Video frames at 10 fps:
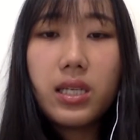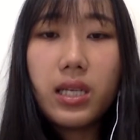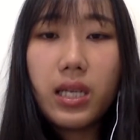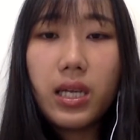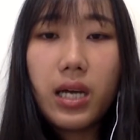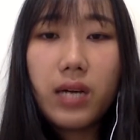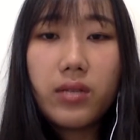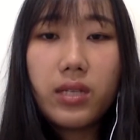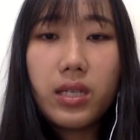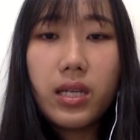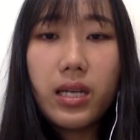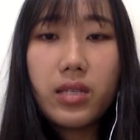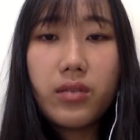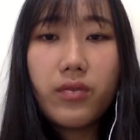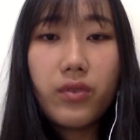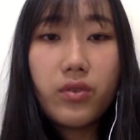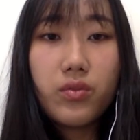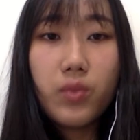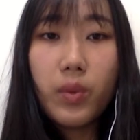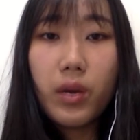It counted as the
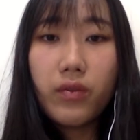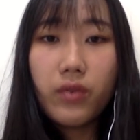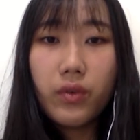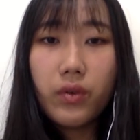first mobile phone.